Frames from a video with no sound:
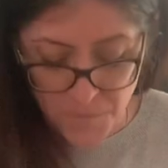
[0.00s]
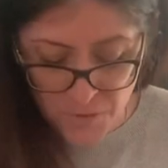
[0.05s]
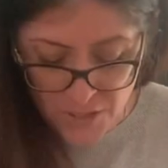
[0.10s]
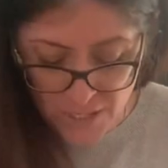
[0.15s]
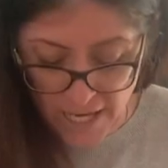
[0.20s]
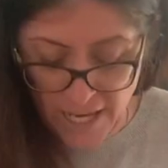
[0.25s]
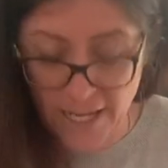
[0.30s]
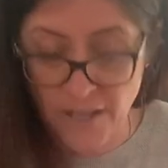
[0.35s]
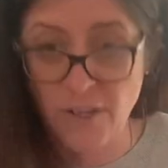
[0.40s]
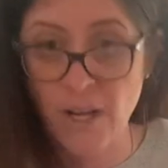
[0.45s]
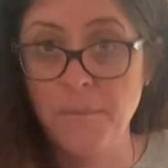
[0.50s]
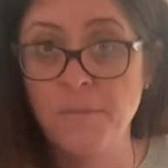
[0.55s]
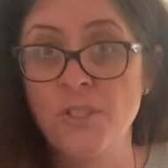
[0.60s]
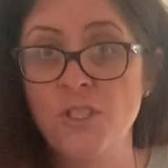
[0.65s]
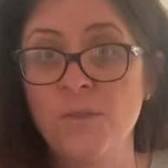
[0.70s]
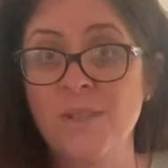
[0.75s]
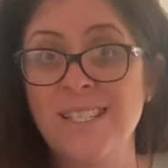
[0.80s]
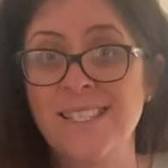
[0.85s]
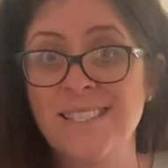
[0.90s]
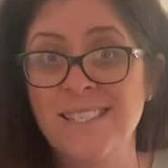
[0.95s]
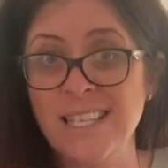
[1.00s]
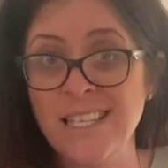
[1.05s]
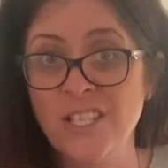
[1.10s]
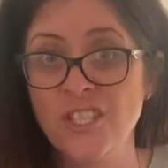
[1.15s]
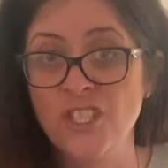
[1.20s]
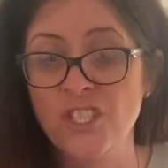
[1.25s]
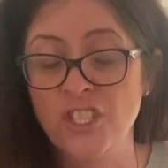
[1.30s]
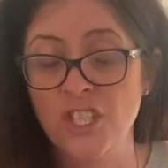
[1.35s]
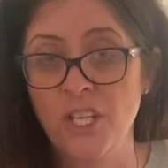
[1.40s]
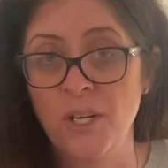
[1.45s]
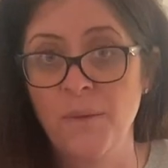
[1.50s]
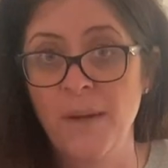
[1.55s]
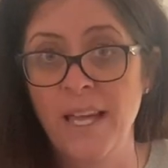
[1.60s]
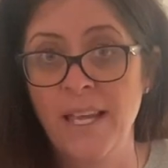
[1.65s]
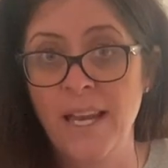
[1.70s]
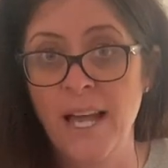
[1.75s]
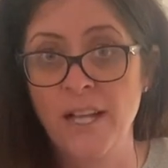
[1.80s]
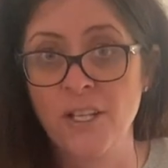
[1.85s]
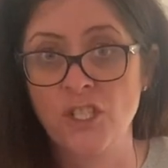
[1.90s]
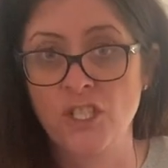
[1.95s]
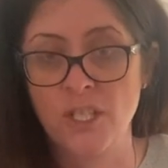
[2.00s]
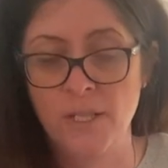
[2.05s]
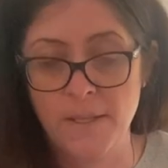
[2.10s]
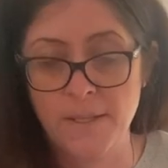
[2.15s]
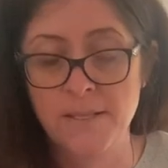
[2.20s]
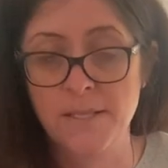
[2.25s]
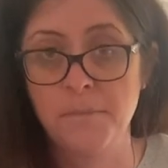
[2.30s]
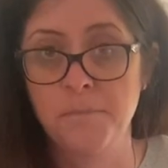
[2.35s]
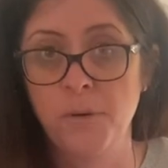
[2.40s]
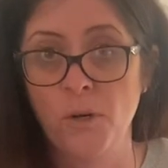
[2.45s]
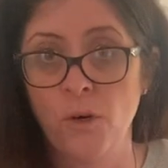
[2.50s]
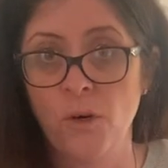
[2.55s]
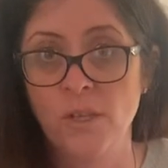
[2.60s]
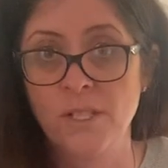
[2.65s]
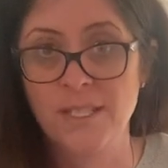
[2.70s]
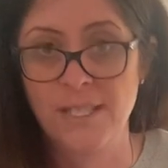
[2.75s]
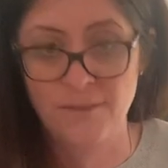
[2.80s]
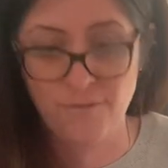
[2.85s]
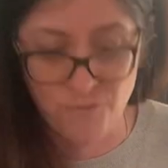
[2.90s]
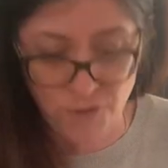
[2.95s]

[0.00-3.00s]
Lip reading: diagram to assist you in actually supporting